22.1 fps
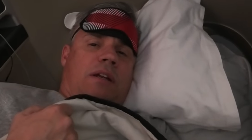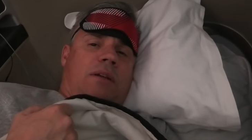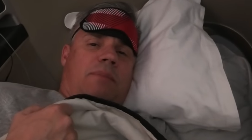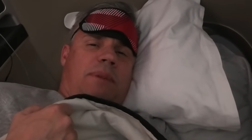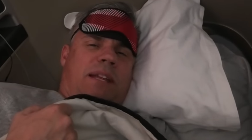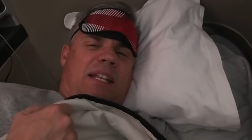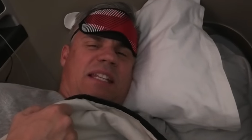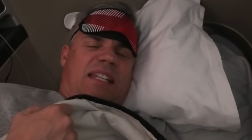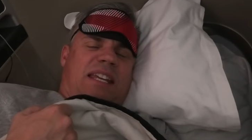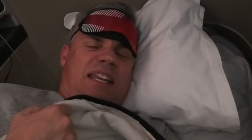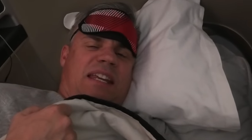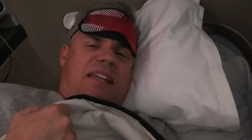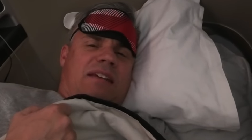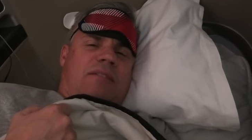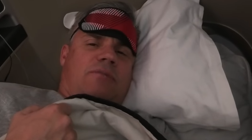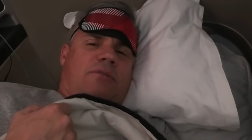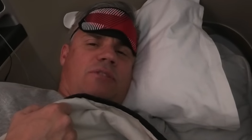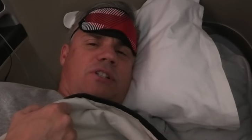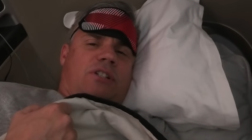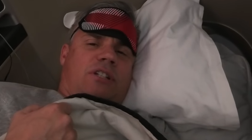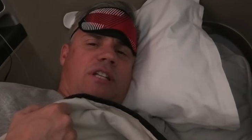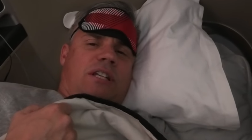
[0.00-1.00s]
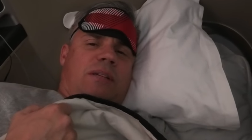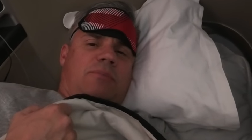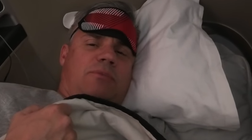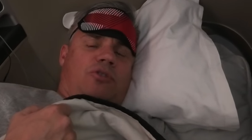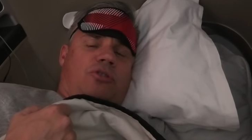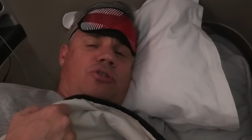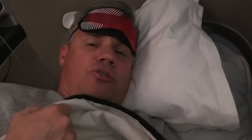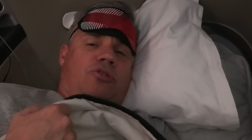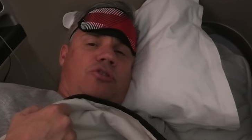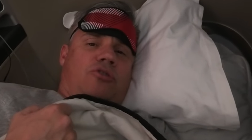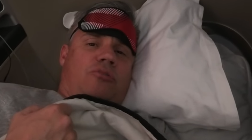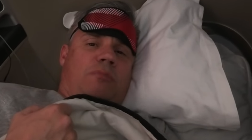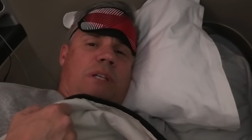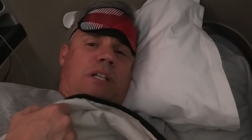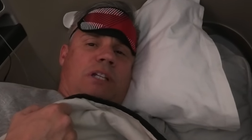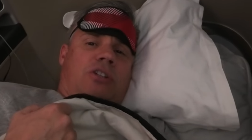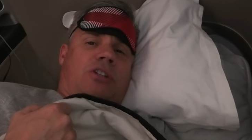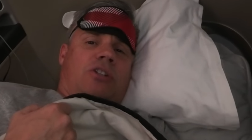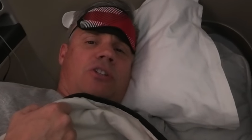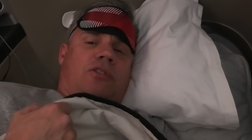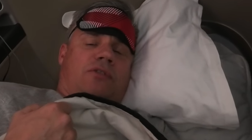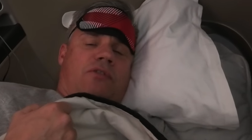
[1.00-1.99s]
about ten hours sleep should do me
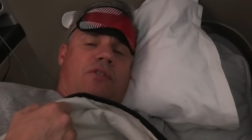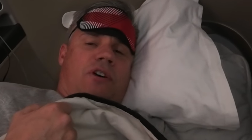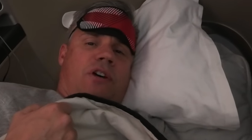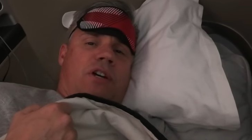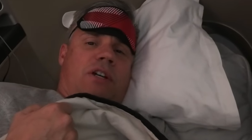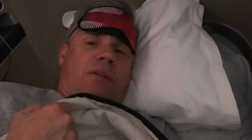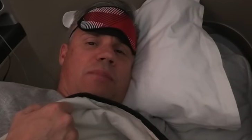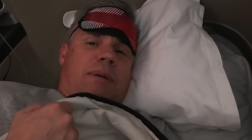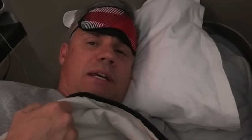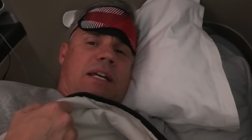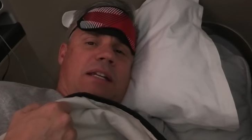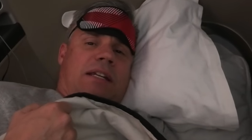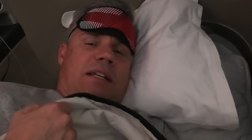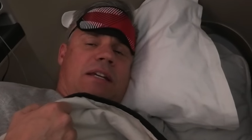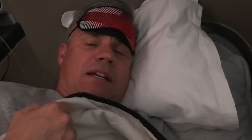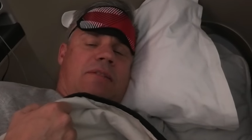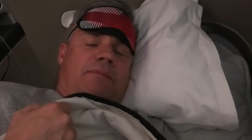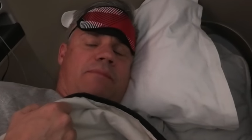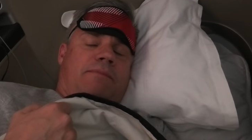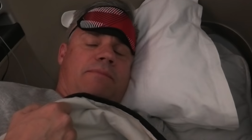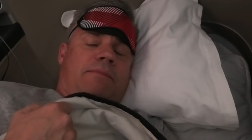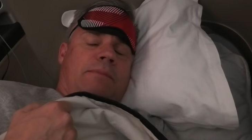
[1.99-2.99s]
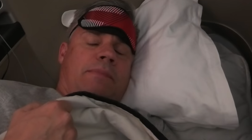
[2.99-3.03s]
just fine about now.